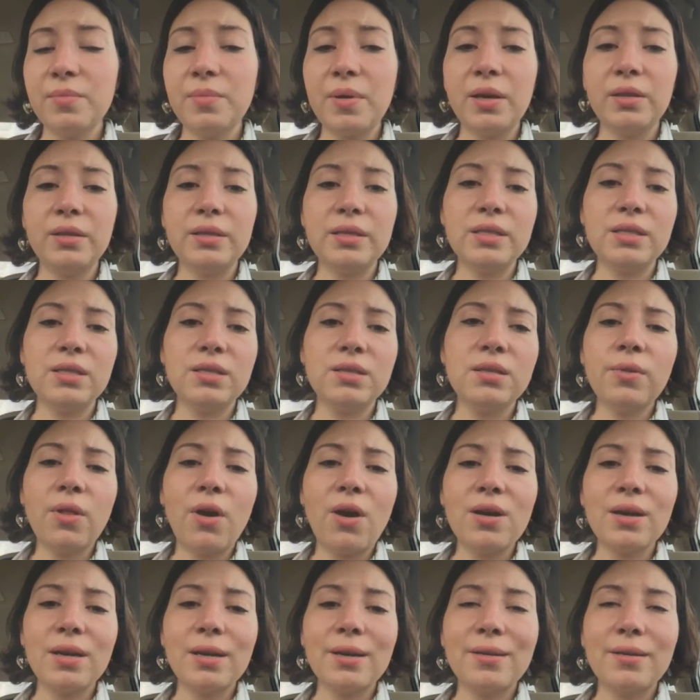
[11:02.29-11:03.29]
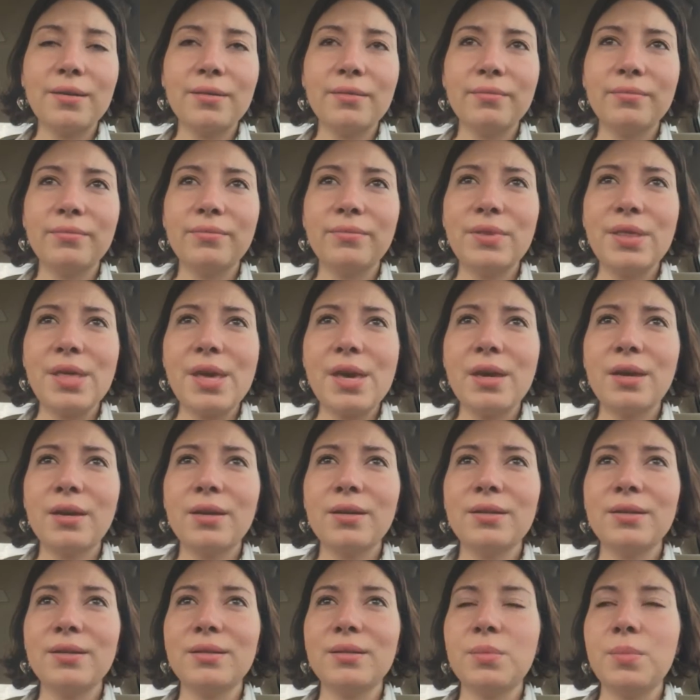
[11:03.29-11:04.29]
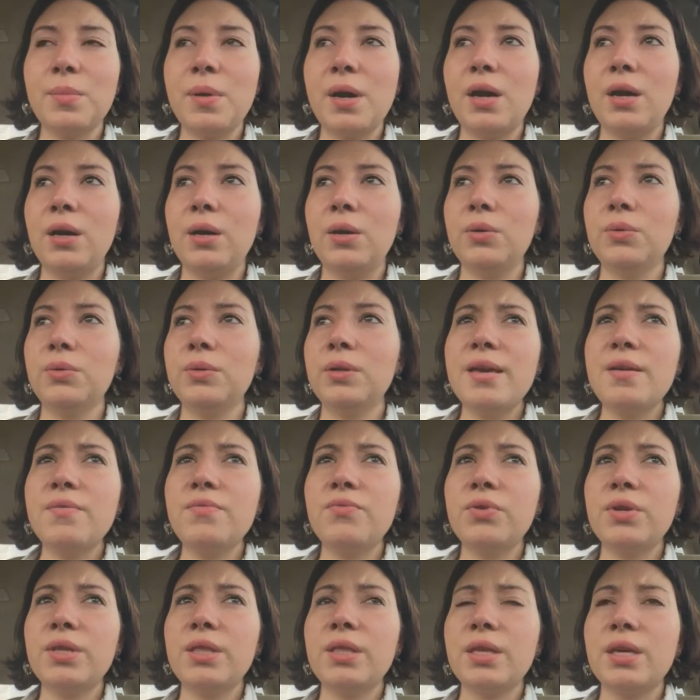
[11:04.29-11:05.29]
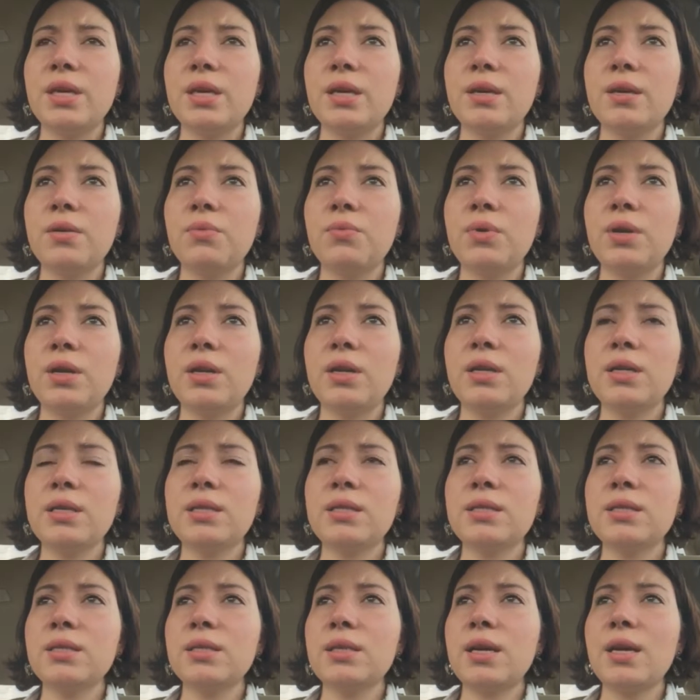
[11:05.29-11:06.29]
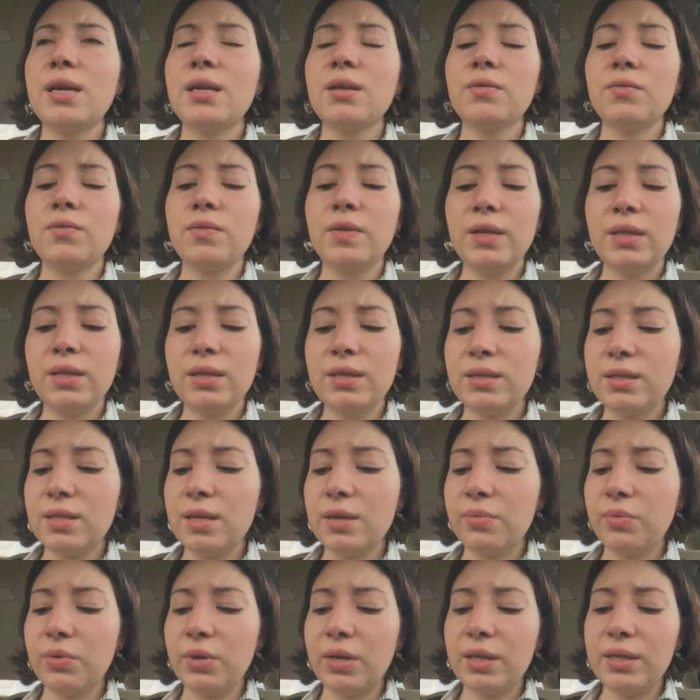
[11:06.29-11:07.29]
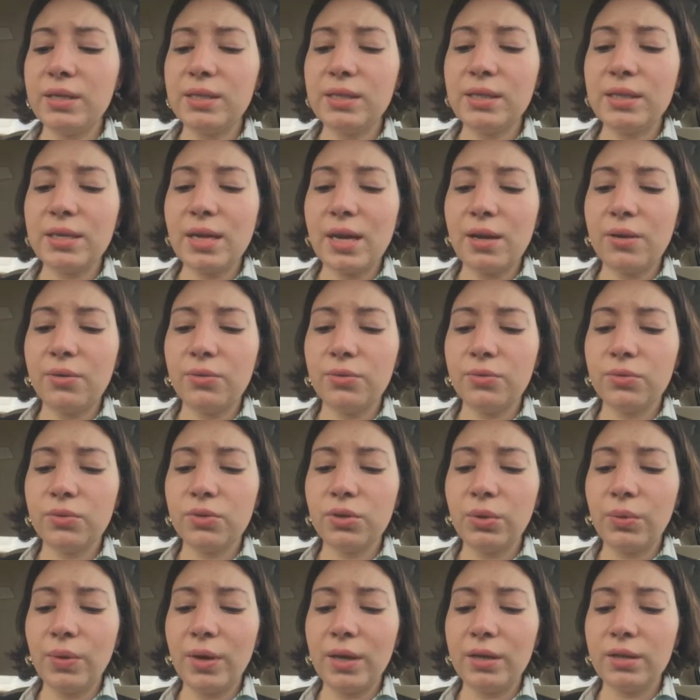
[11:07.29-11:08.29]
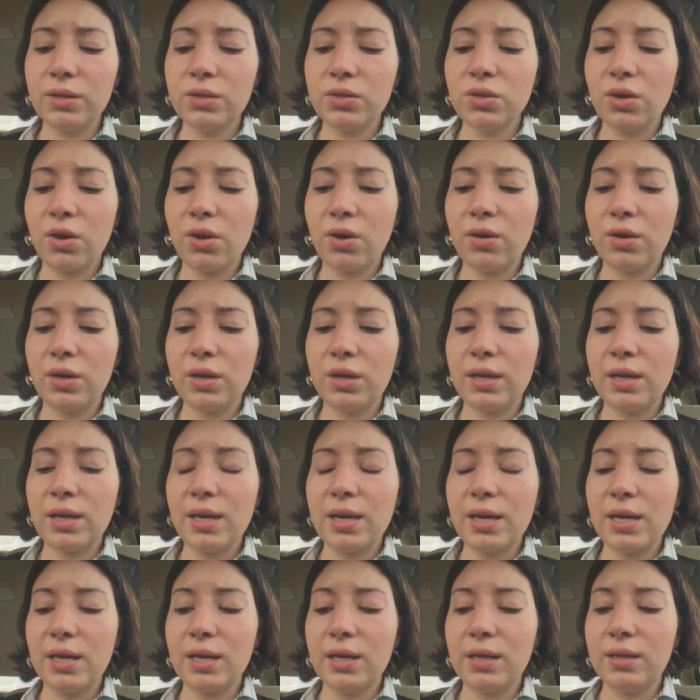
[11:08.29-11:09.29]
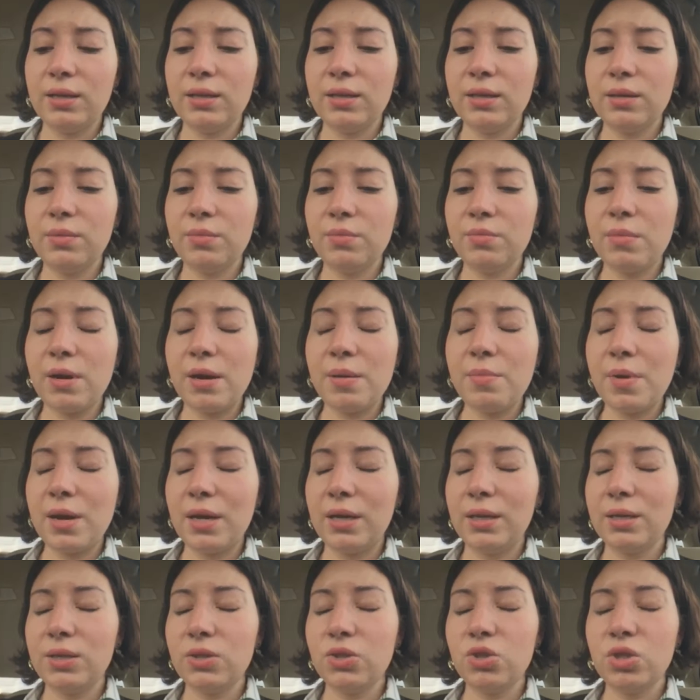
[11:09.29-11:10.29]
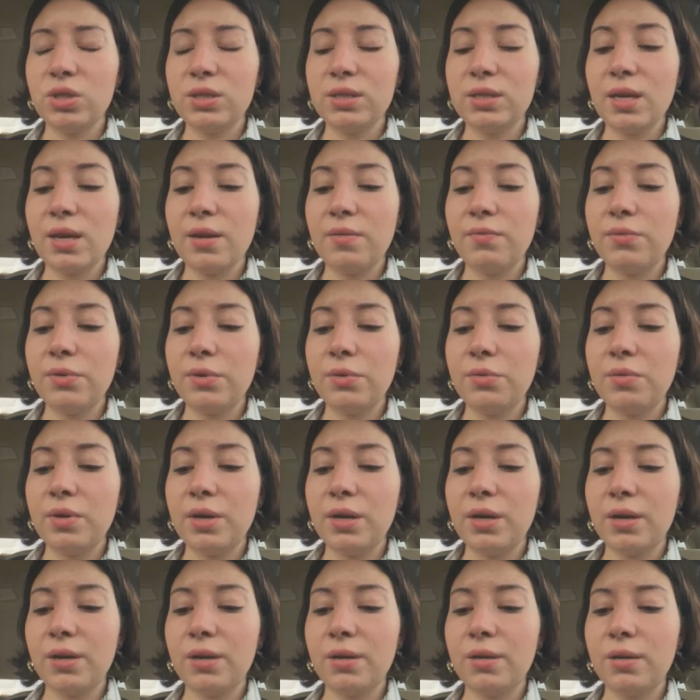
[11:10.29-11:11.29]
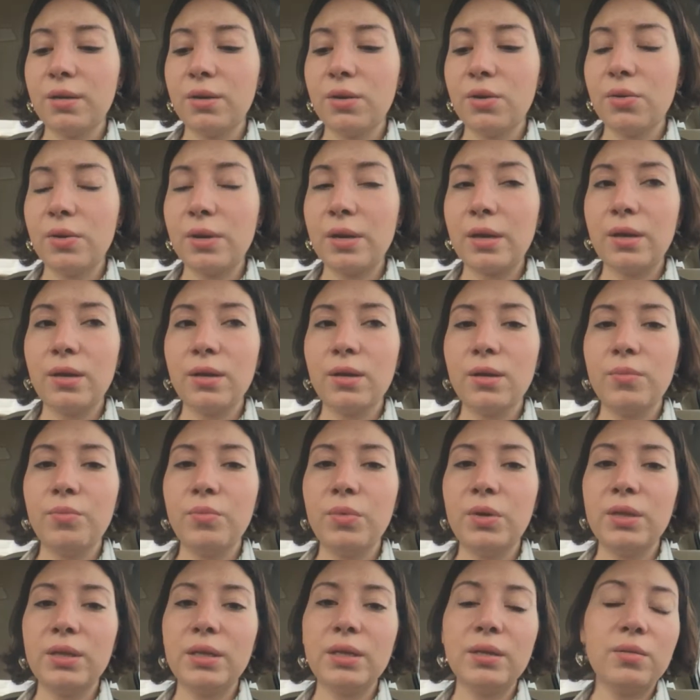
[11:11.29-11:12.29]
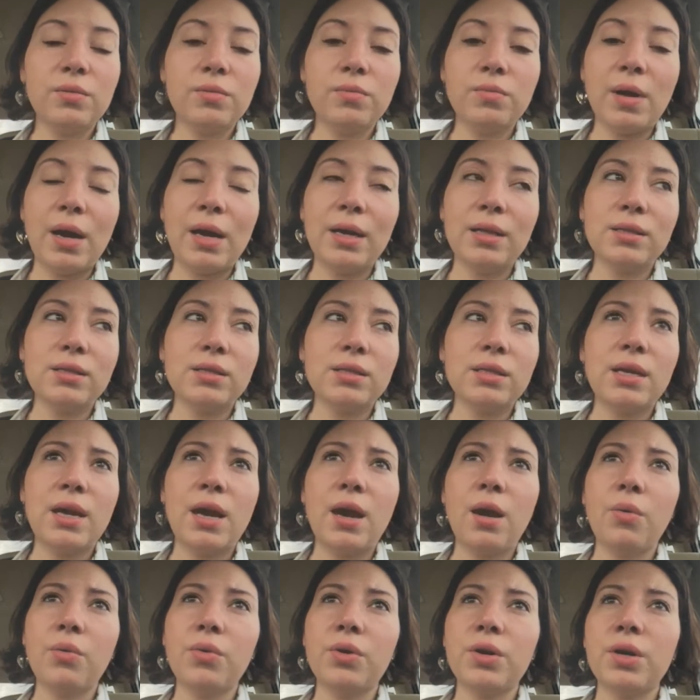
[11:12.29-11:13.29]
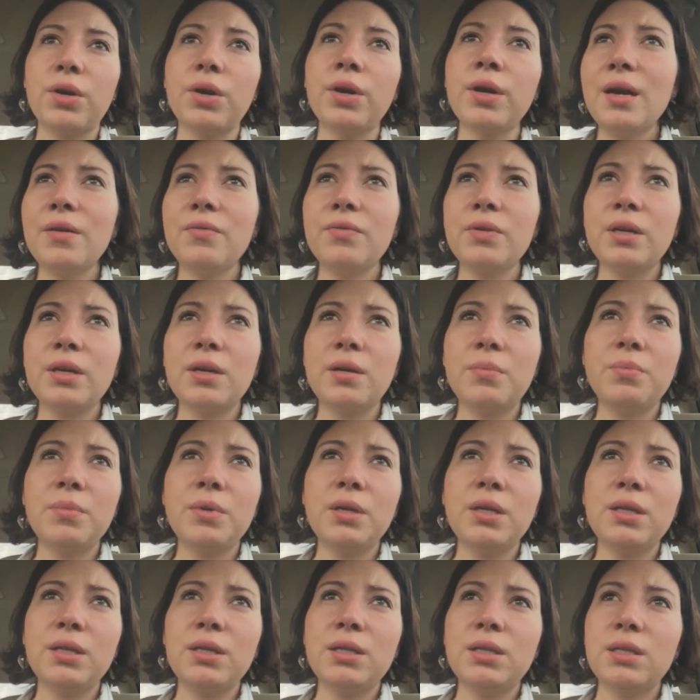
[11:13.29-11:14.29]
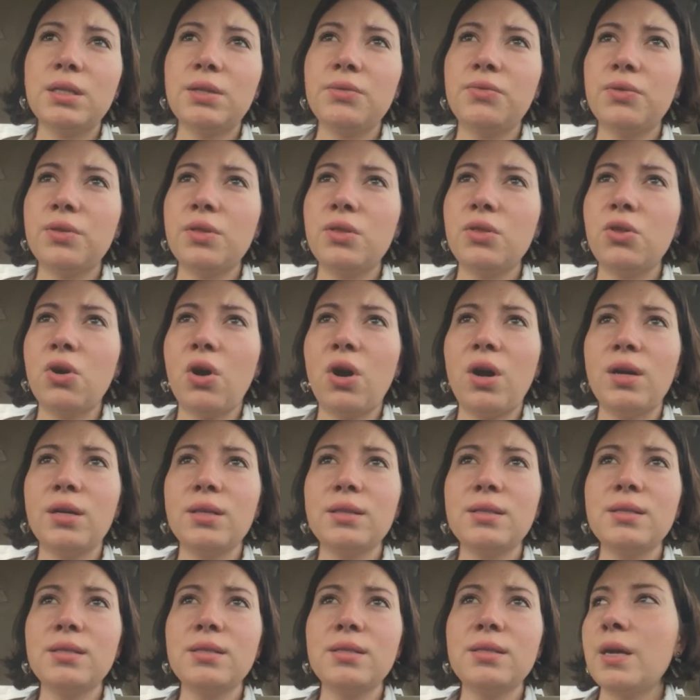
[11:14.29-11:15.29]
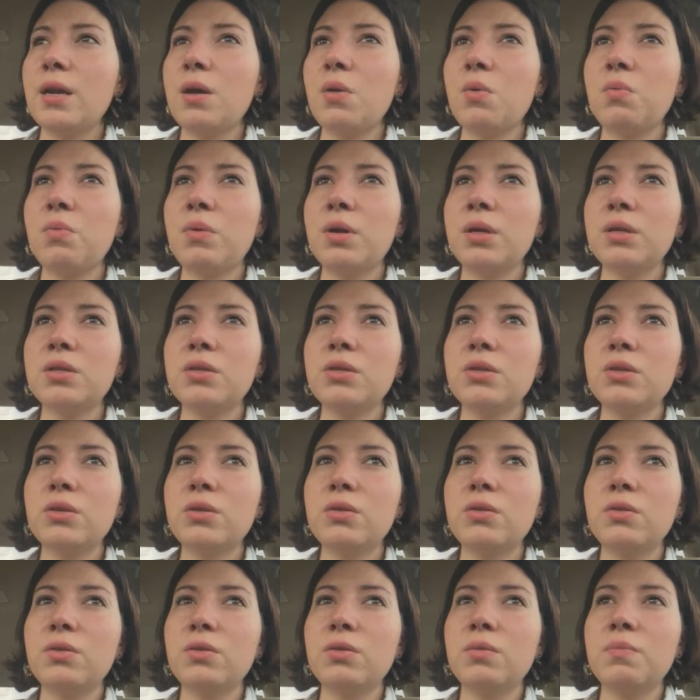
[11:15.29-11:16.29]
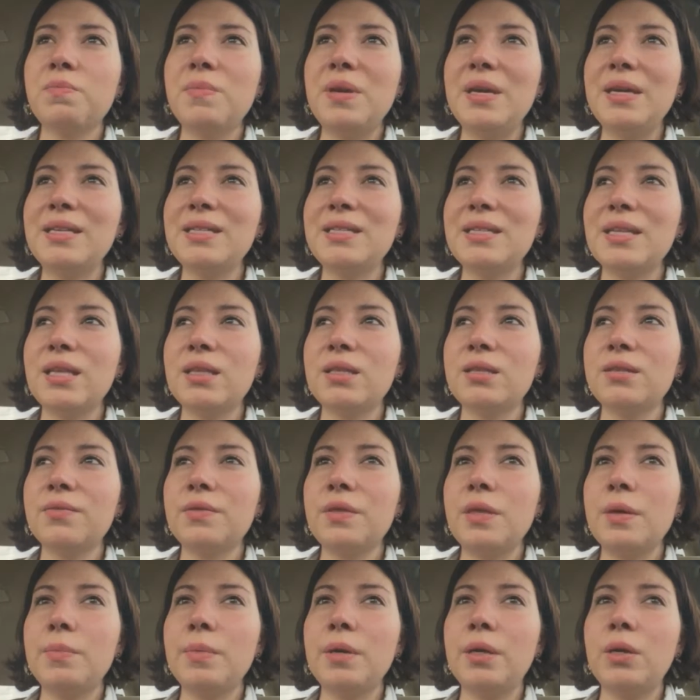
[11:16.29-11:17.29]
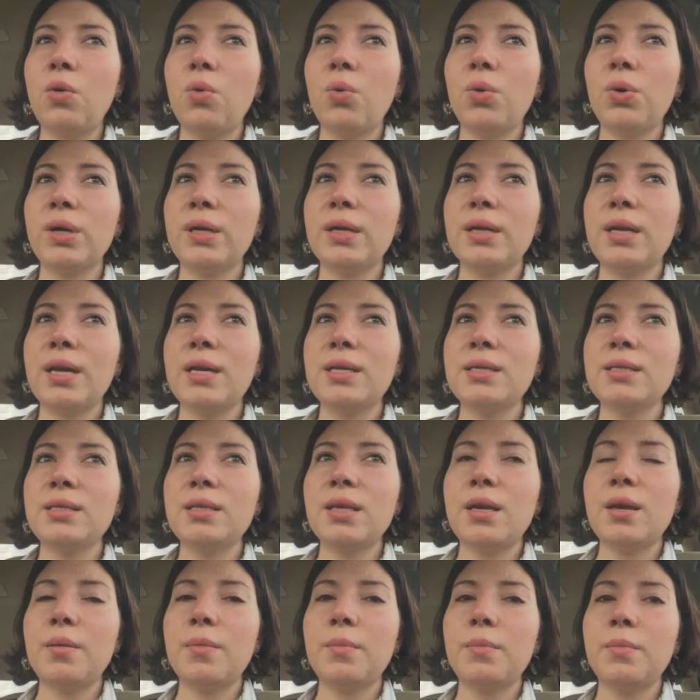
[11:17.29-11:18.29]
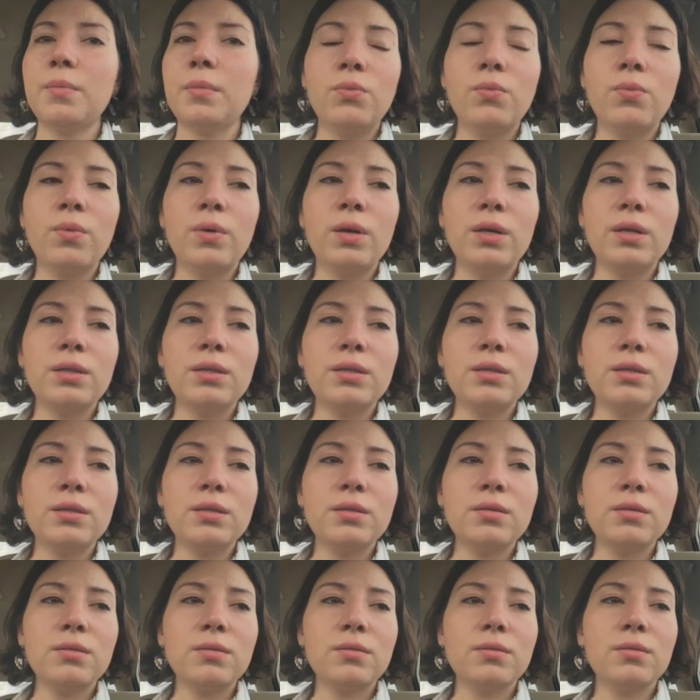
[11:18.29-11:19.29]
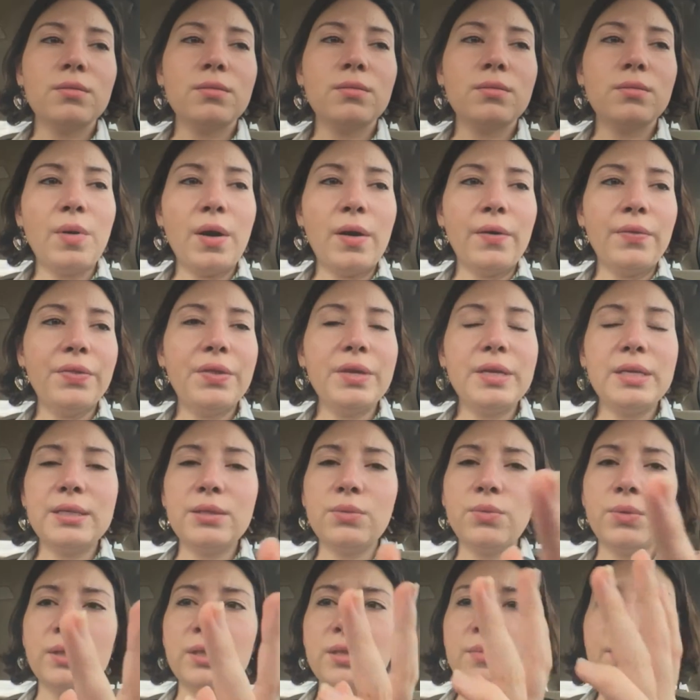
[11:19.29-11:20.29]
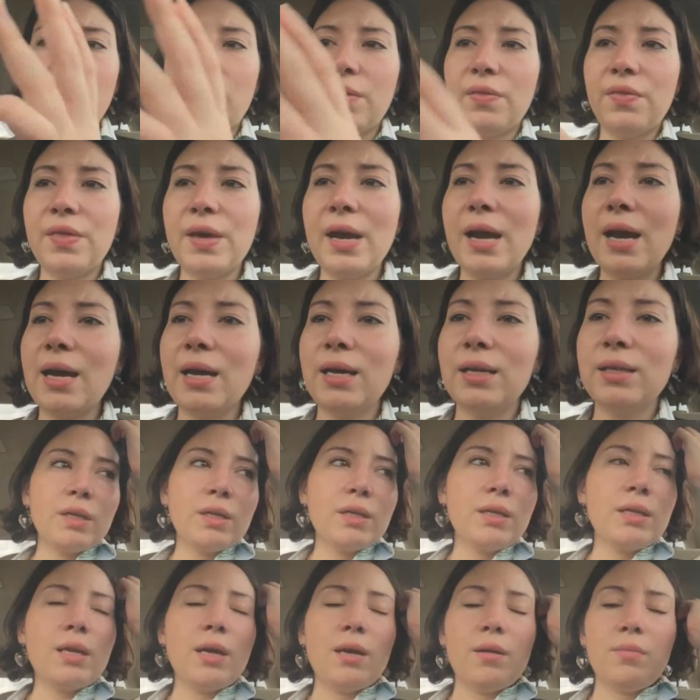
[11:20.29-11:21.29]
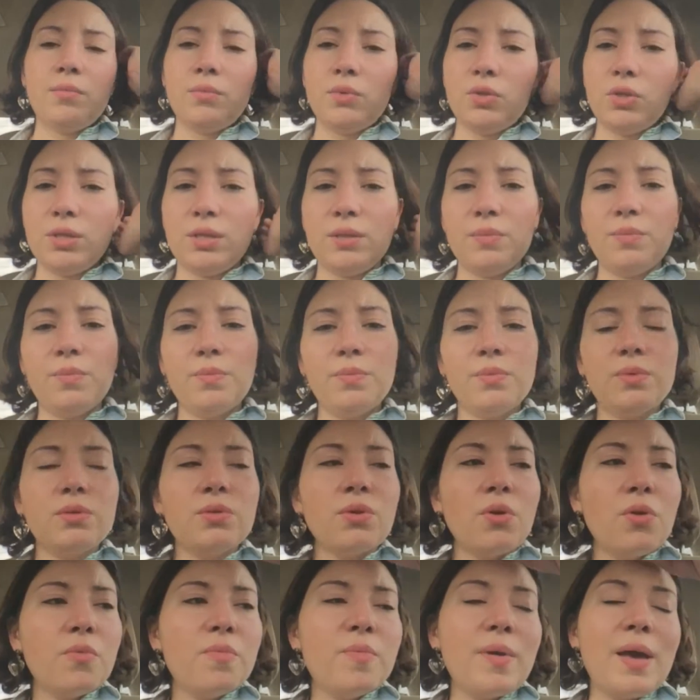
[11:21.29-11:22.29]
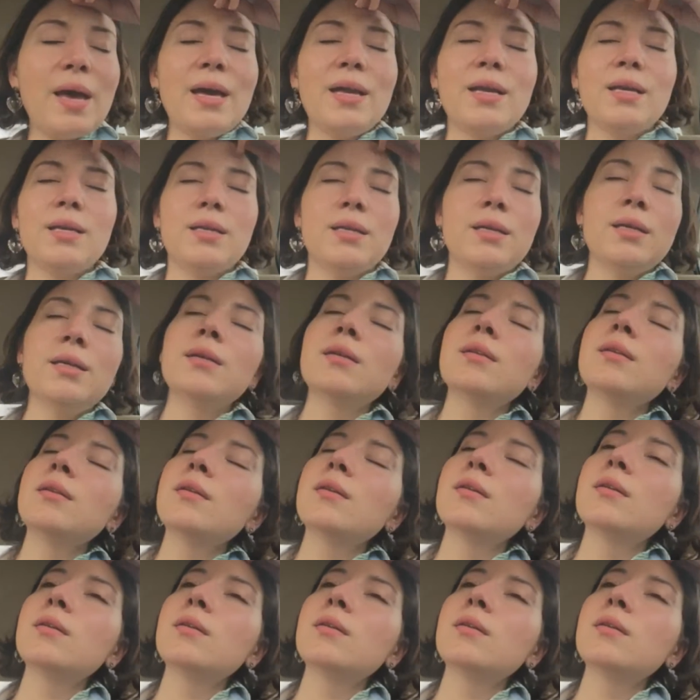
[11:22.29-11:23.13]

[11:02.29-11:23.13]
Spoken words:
about this vlogging thing and about everything, when it's kind of like the same when I sit down to write a song and my mind is just everywhere, going a million miles an hour, having a million different thoughts, and I want to make sense of them and organize them. What's about this, what's about that, and I'm just so bad at it.